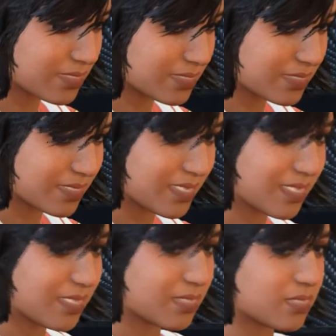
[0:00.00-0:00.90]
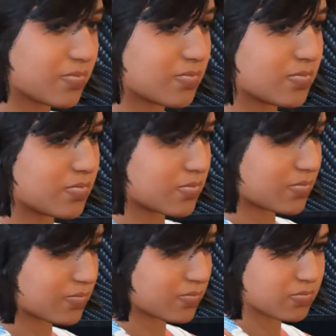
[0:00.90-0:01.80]
I guess.
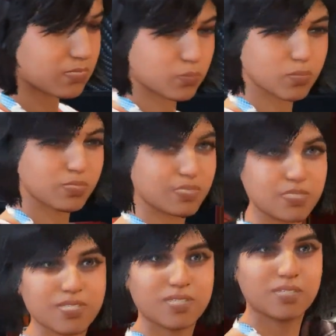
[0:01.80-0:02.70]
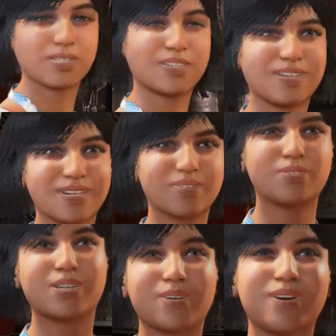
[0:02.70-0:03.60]
But
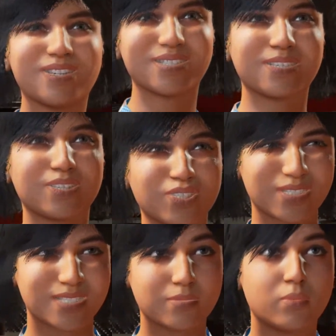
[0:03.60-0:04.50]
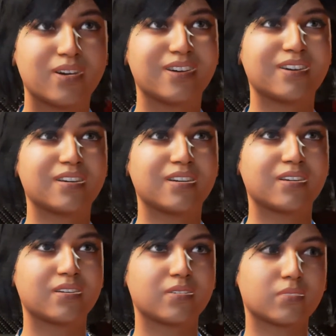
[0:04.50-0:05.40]
every hero has to start somewhere,
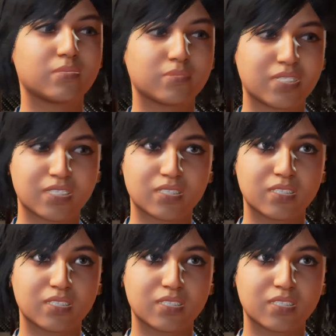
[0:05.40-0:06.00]
right?